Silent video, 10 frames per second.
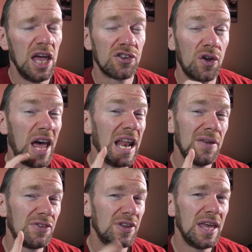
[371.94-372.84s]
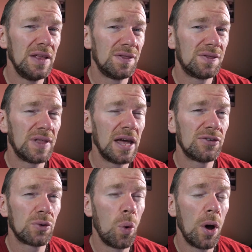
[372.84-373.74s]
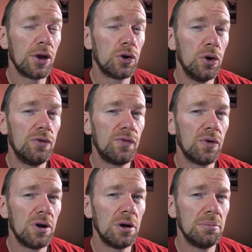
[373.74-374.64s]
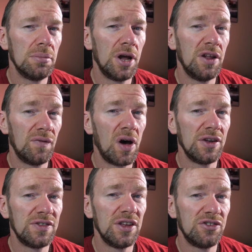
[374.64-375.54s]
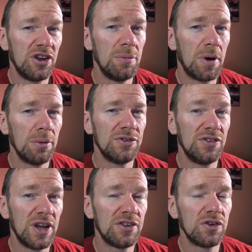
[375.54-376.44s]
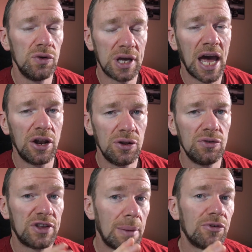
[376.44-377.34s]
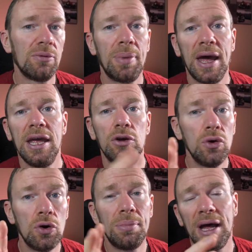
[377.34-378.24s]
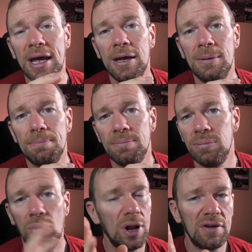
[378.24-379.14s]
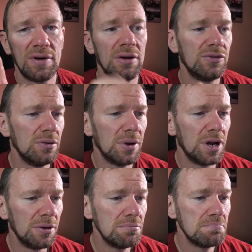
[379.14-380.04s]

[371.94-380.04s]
It's got NFC. That's quite good for a device this cheap, I would suggest. So you can do Samsung Pay, Google Pay, whatever else you want to do.